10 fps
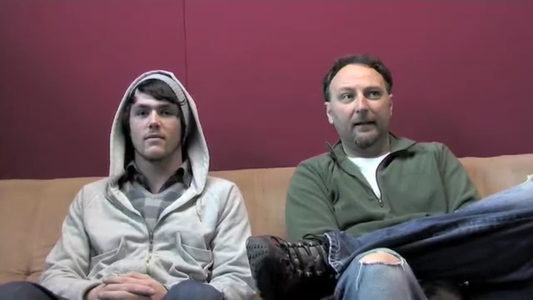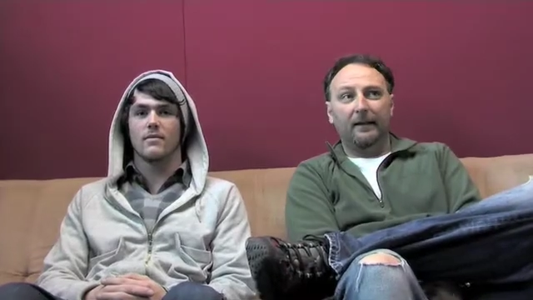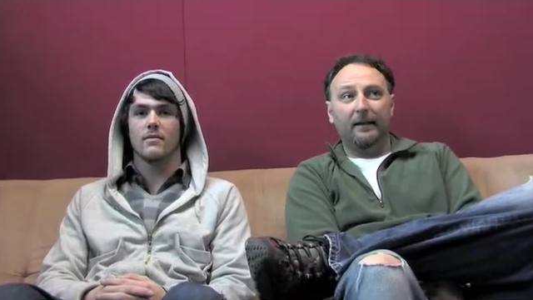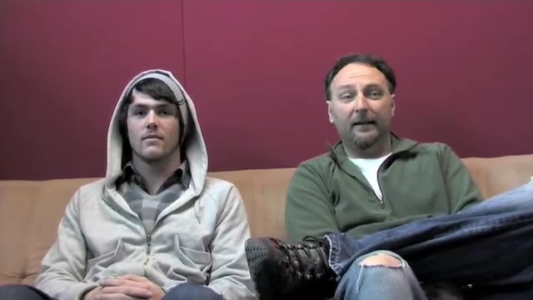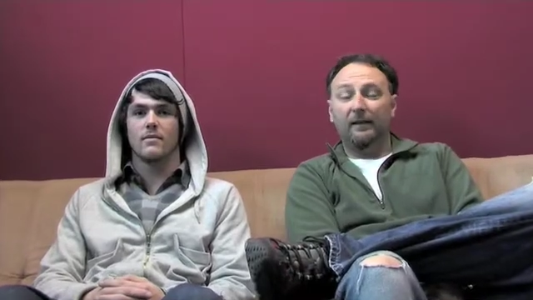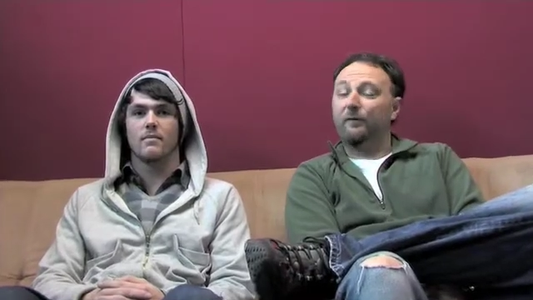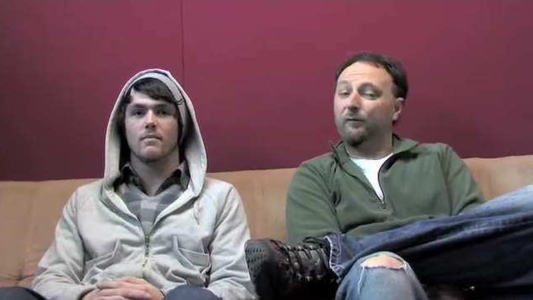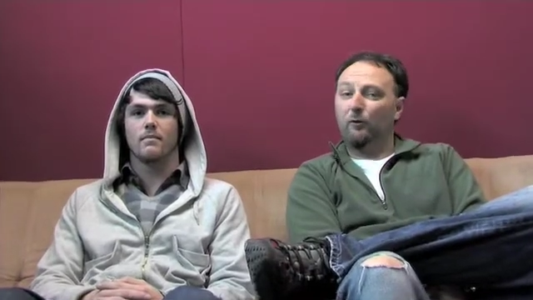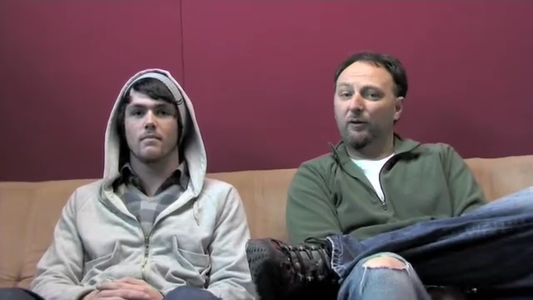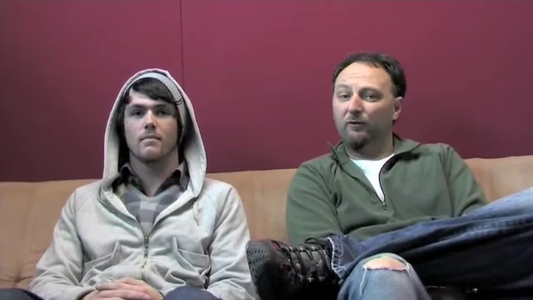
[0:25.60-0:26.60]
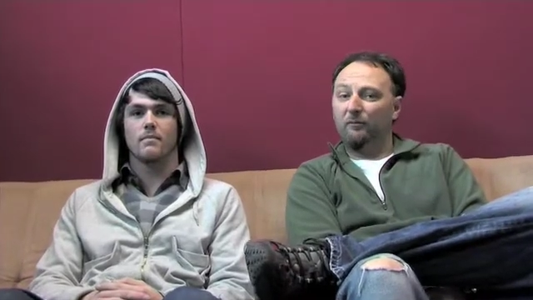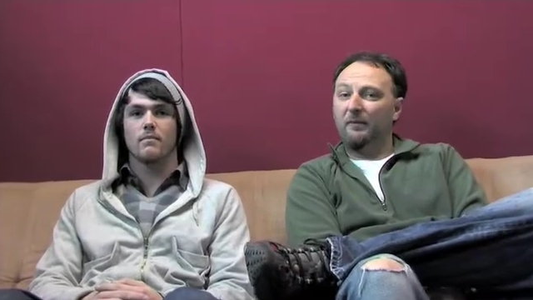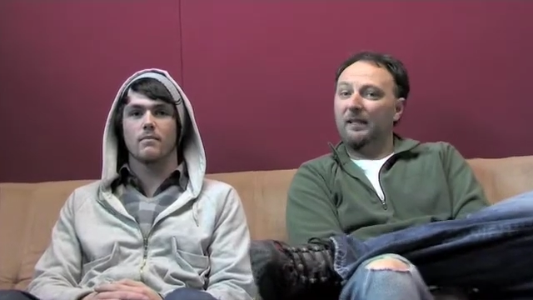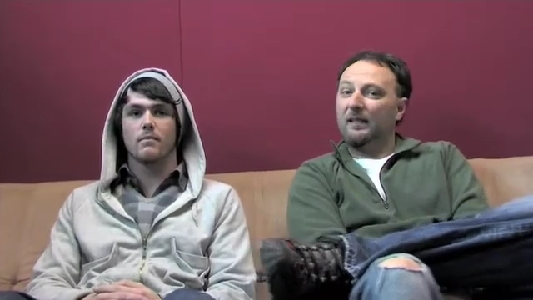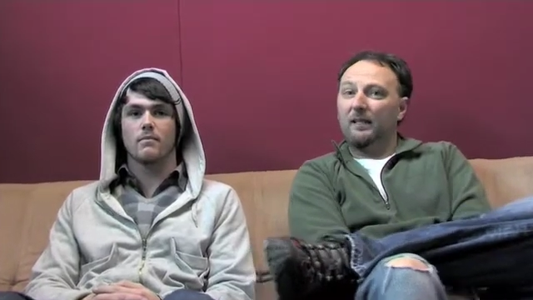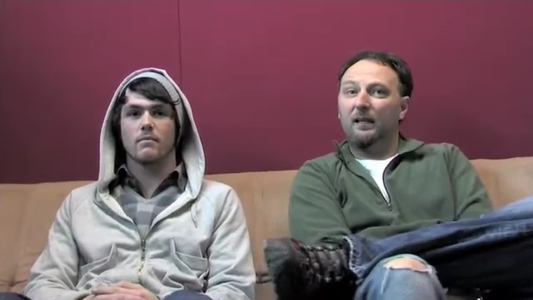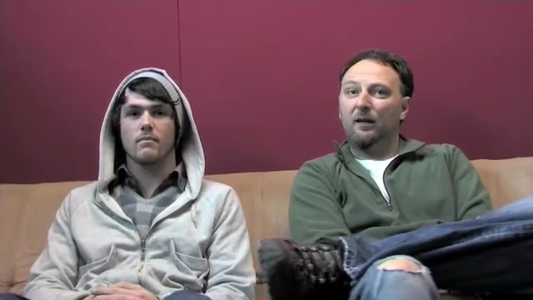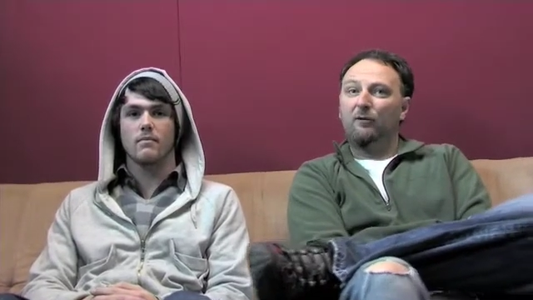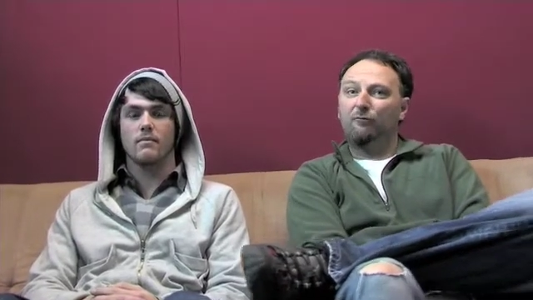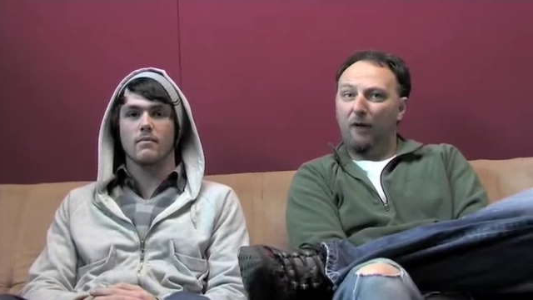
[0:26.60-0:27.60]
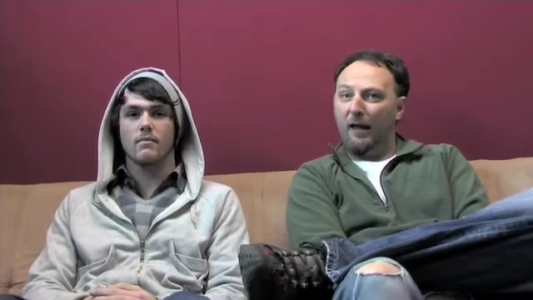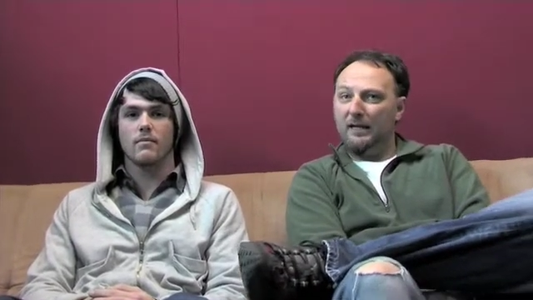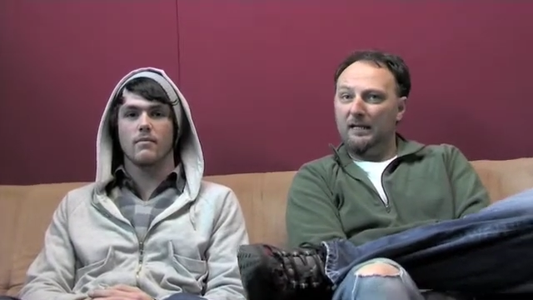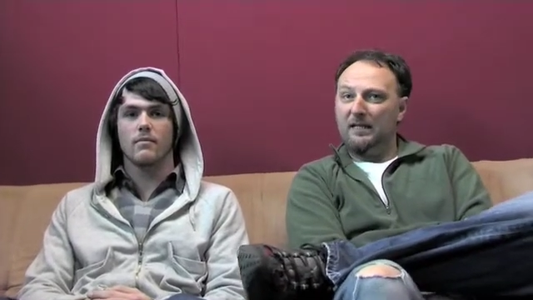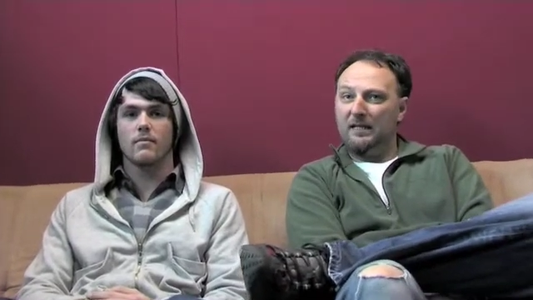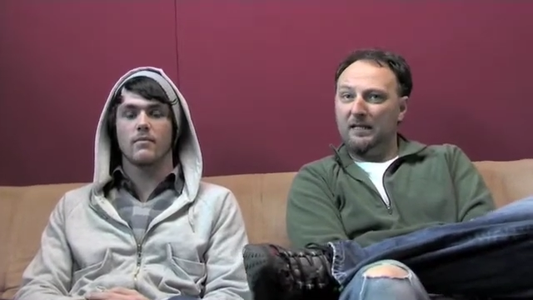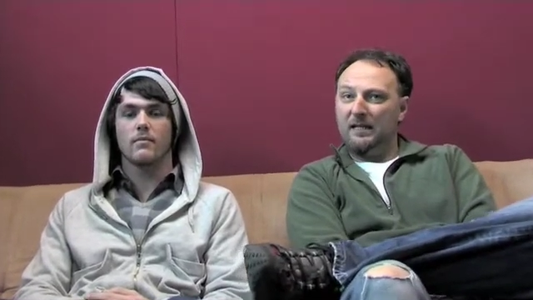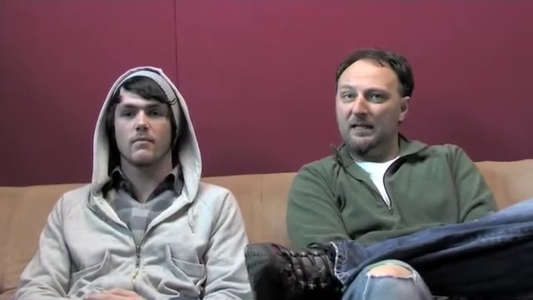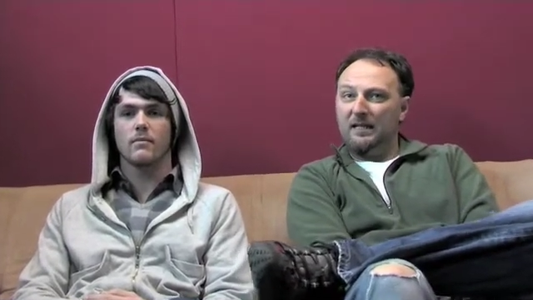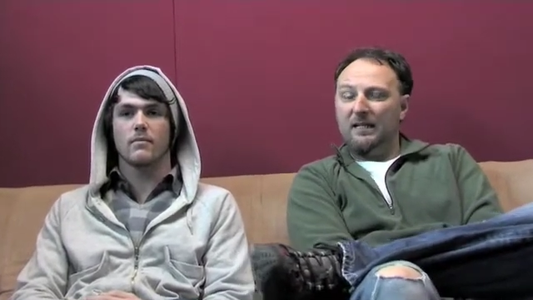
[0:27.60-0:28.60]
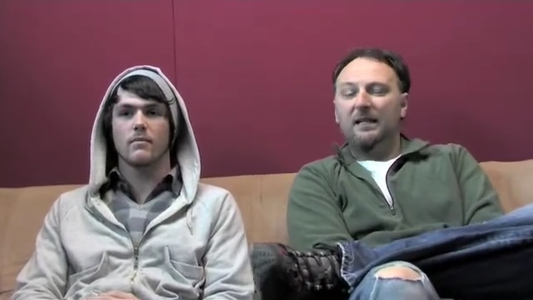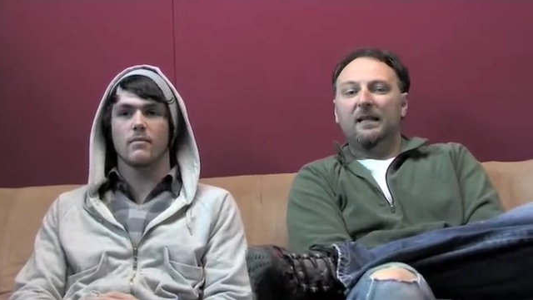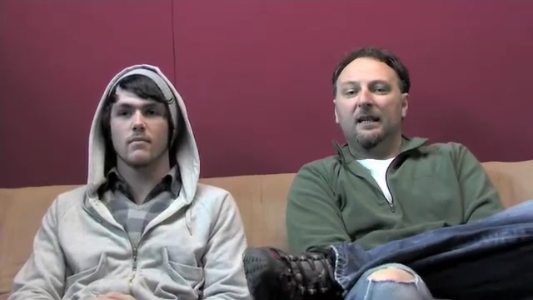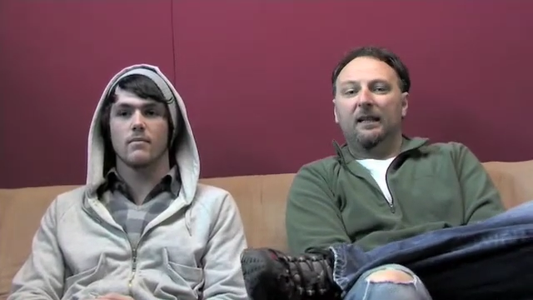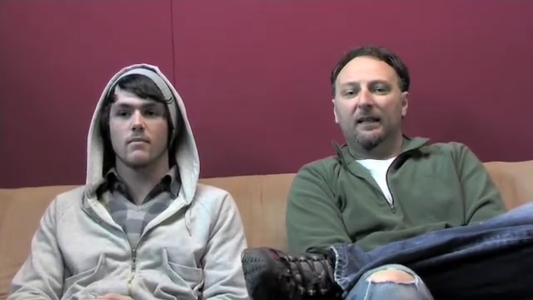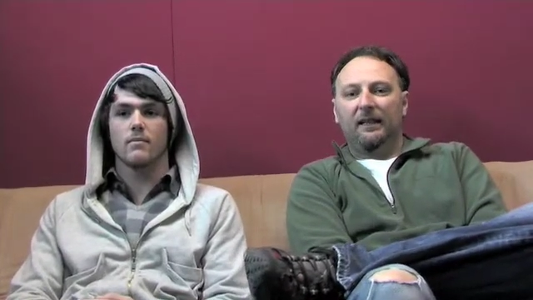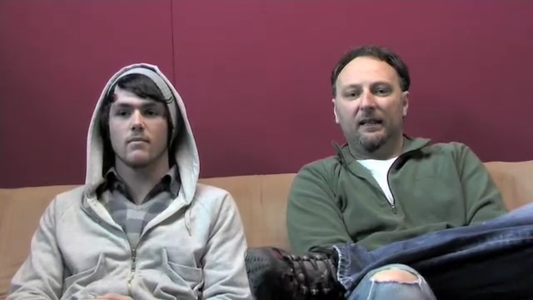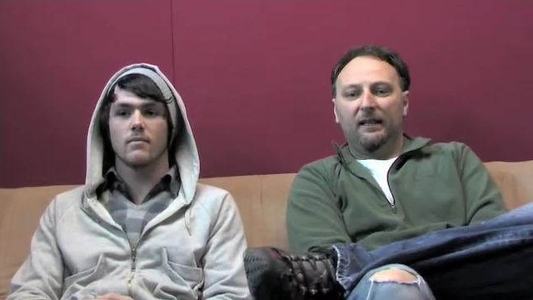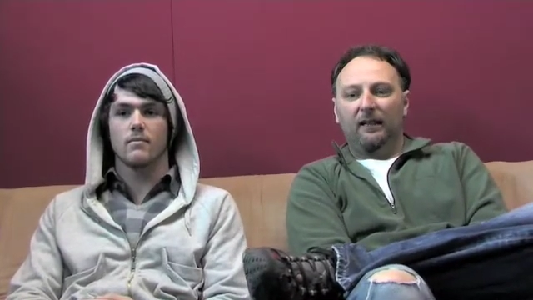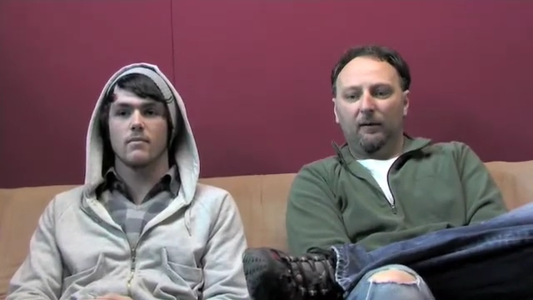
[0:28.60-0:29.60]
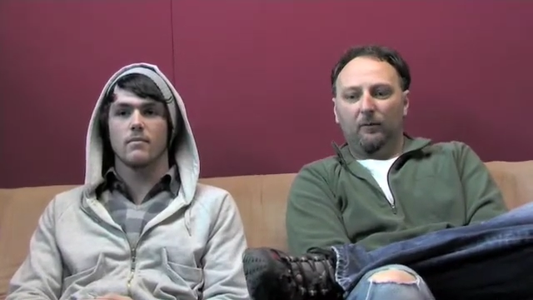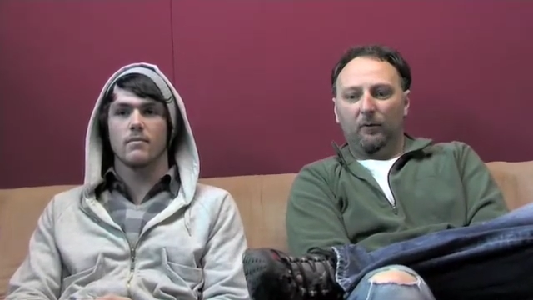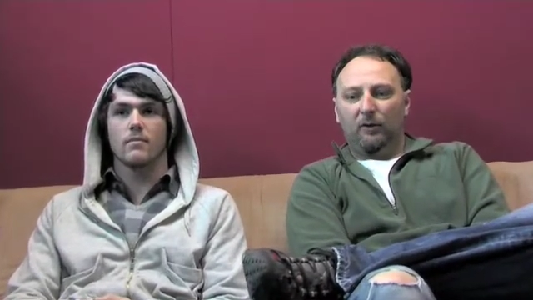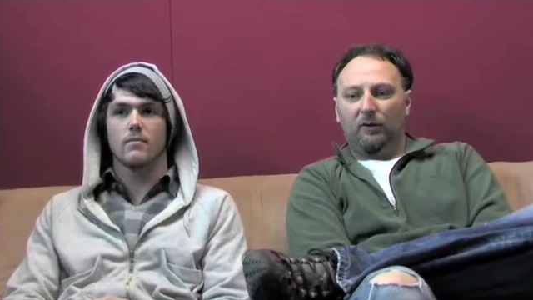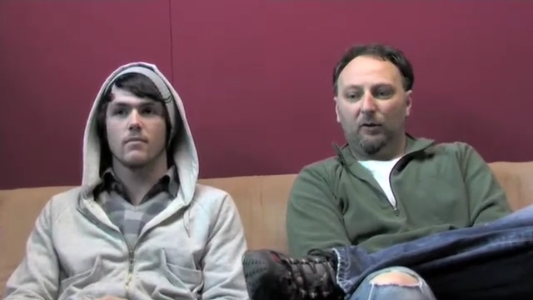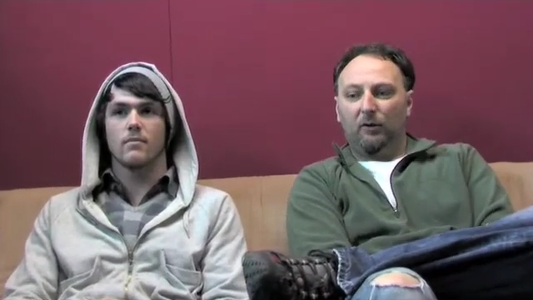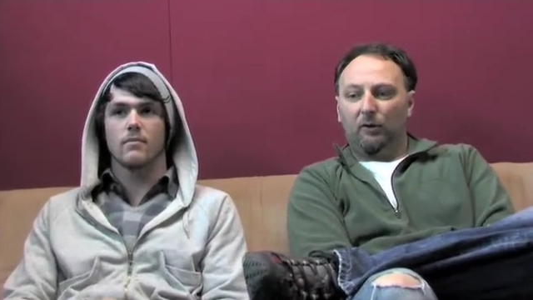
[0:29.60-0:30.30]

Speaker 1: uh, he's a 400 meter runner. He wants to